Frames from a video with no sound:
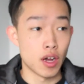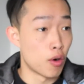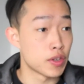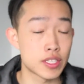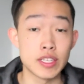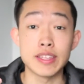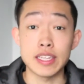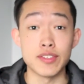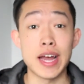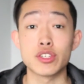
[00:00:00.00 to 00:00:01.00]
obviously
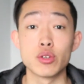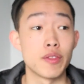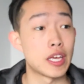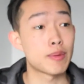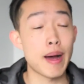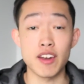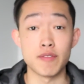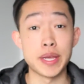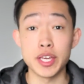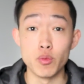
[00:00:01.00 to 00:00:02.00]
that's natural and that's part
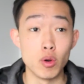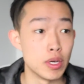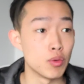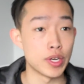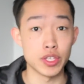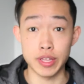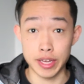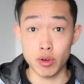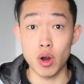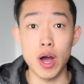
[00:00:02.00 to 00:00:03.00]
of being a woman when
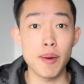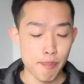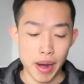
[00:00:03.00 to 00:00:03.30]
they grow up.